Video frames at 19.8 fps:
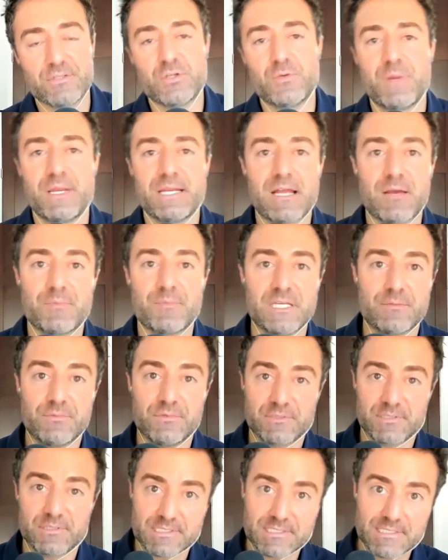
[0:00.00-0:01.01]
you may not be
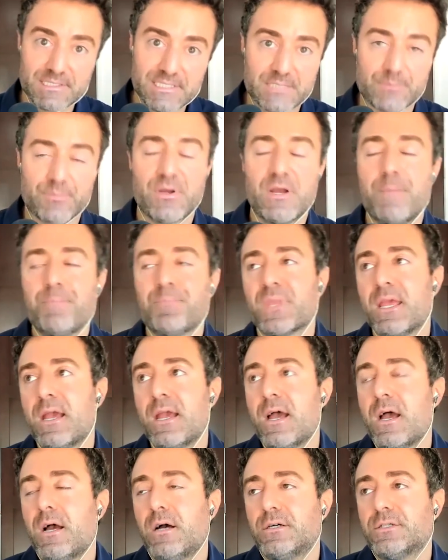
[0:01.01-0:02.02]
able to sleep.
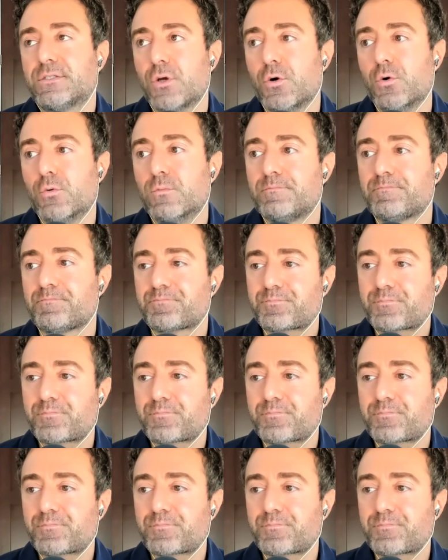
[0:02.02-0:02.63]
So